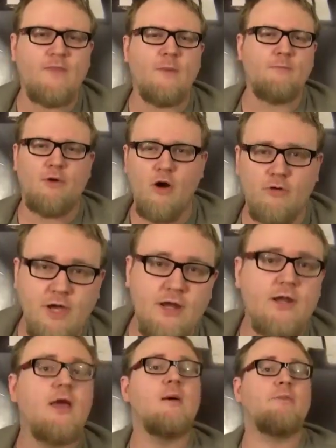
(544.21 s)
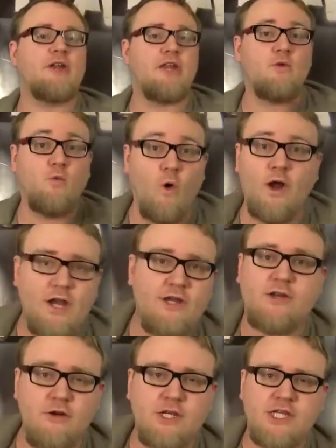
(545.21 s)
and the broken, but he would
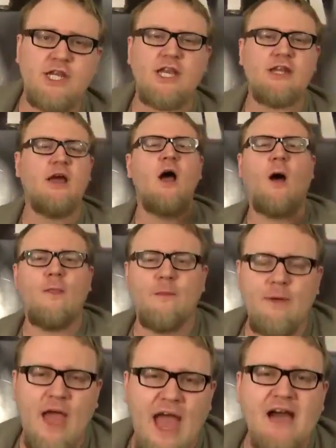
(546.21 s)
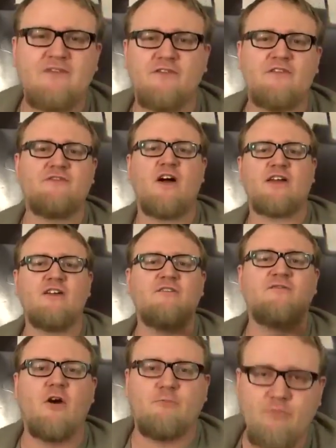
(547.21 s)
intercede on the behalf of a fucking
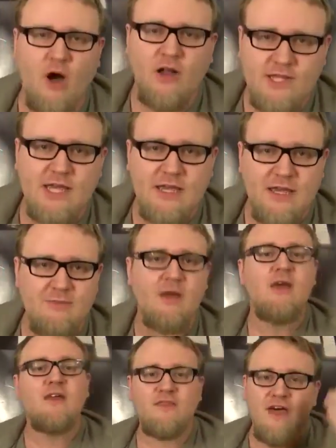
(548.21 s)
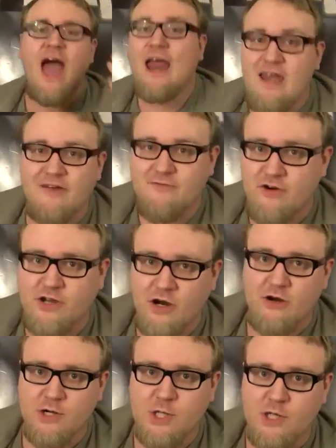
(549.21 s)
football team. That never
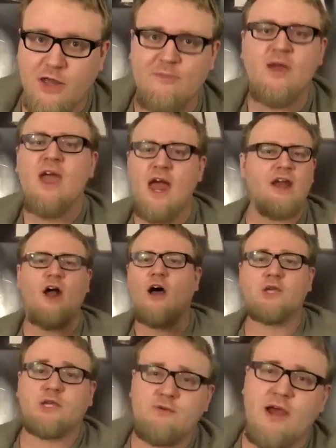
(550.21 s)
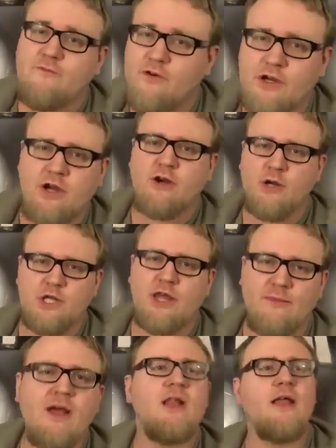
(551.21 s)
occurs to them. And it also never occurs to
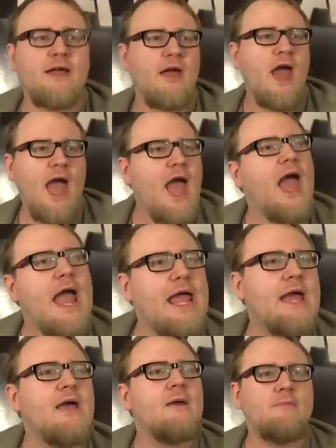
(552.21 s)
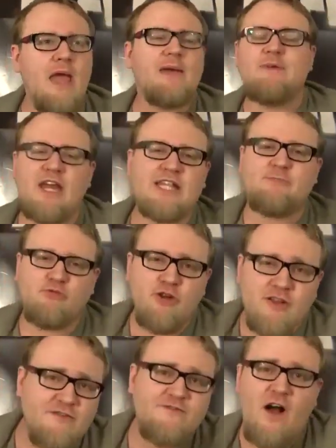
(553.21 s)
them, like, hey, maybe it's
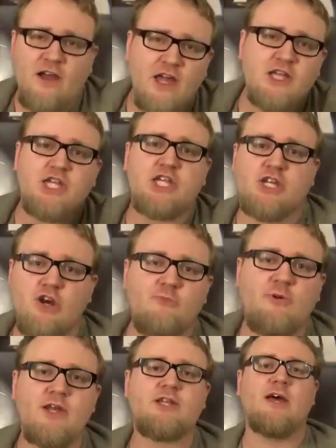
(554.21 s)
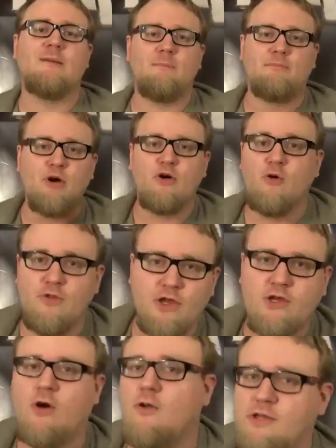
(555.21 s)
pretty fucking stupid to boo
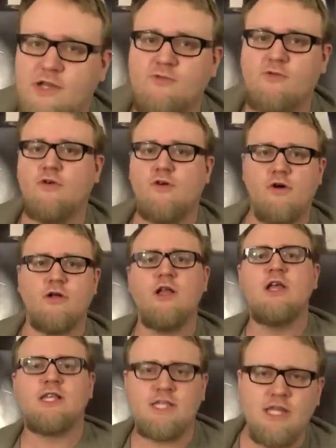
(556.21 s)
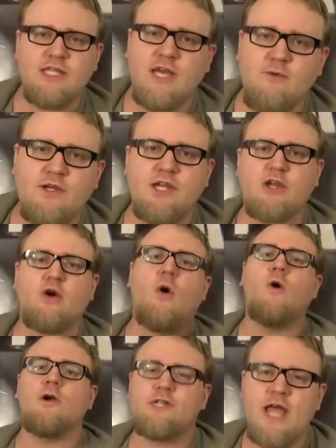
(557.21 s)
the golden rule since it was a
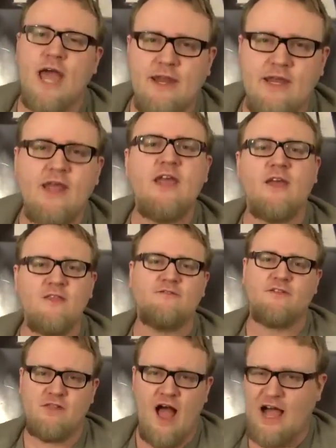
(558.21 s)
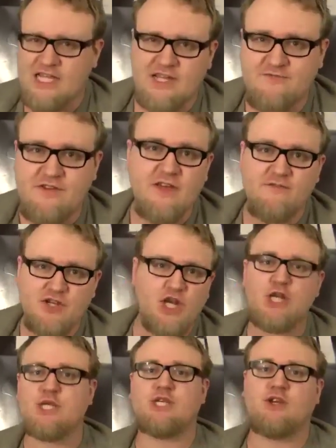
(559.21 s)
core tenet in the philosophy of
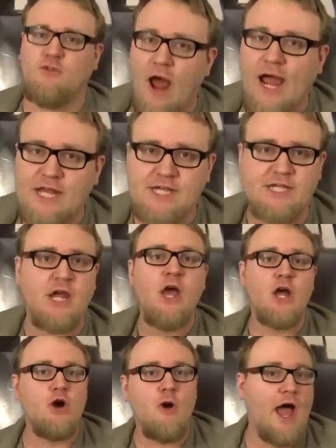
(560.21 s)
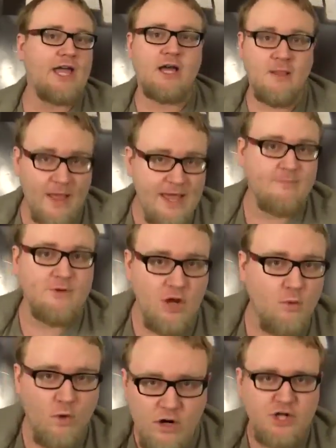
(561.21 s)
Jesus Christ, who I claim
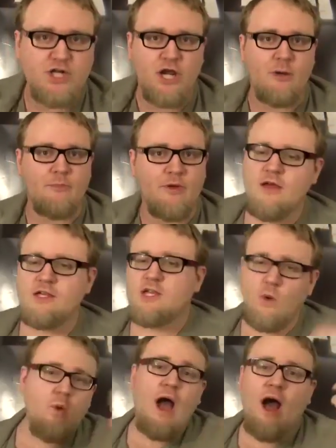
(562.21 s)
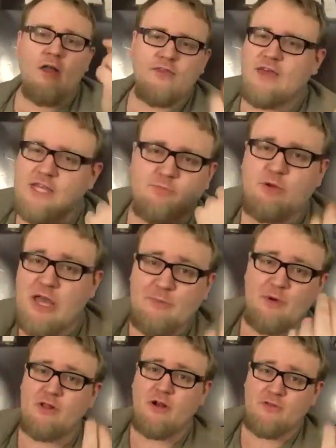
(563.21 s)
to worship. So while these
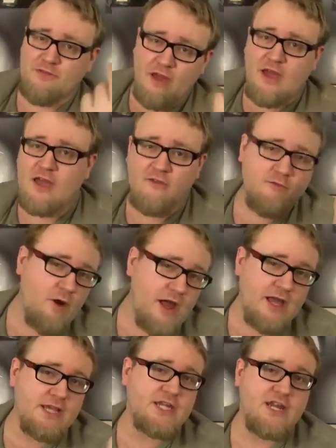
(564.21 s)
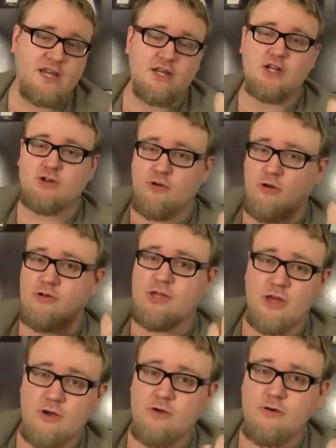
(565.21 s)
people are thinking of ways to control
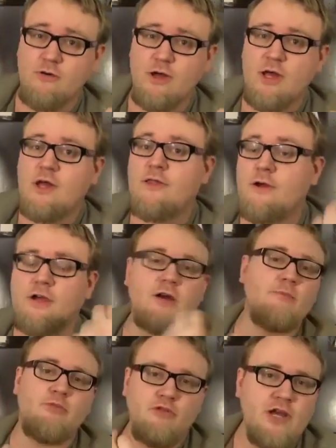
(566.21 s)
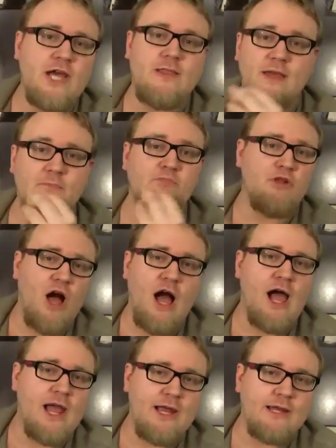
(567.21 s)
you, they're completely
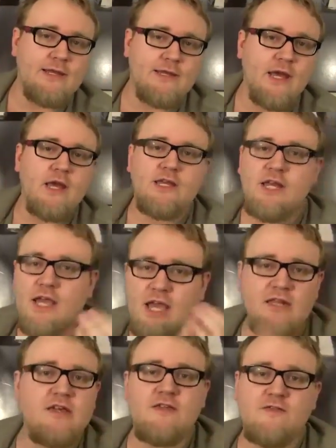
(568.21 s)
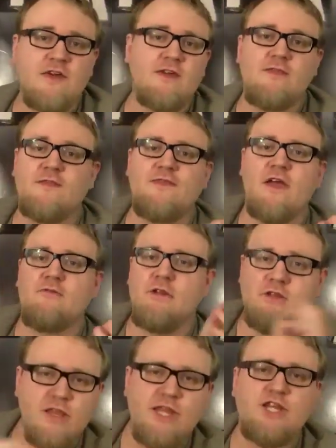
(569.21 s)
blind to anything that their
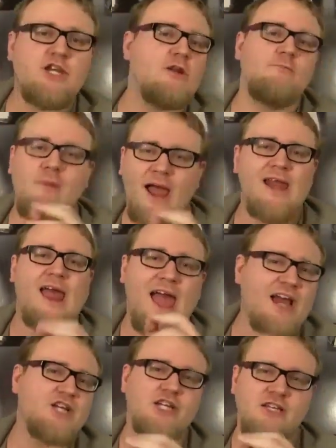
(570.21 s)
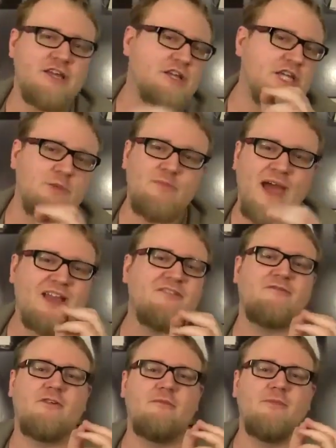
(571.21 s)
religion might actually
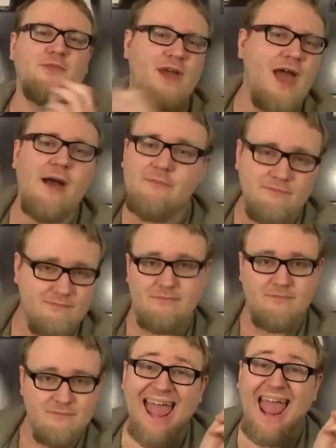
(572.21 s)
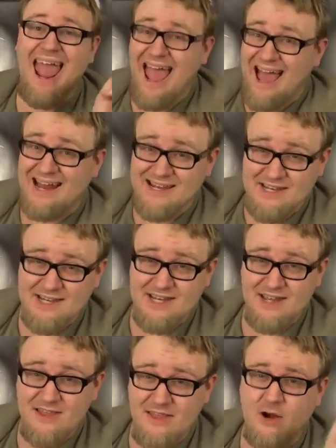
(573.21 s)
expect from them. And
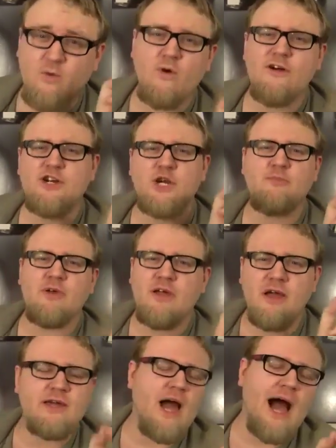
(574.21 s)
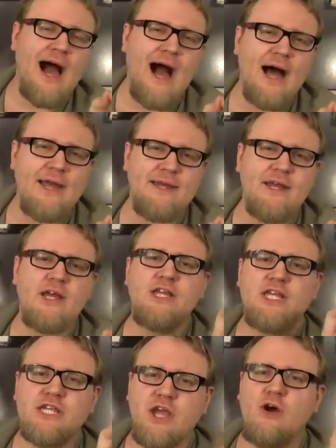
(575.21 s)
they're worshiping a God
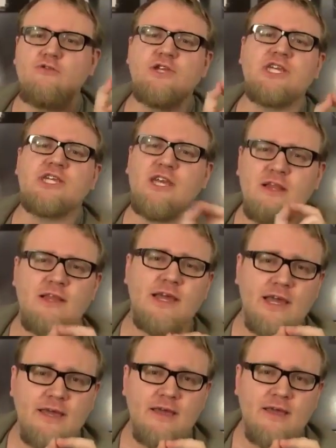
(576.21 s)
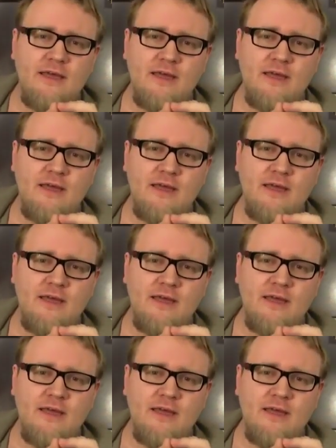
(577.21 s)
so silly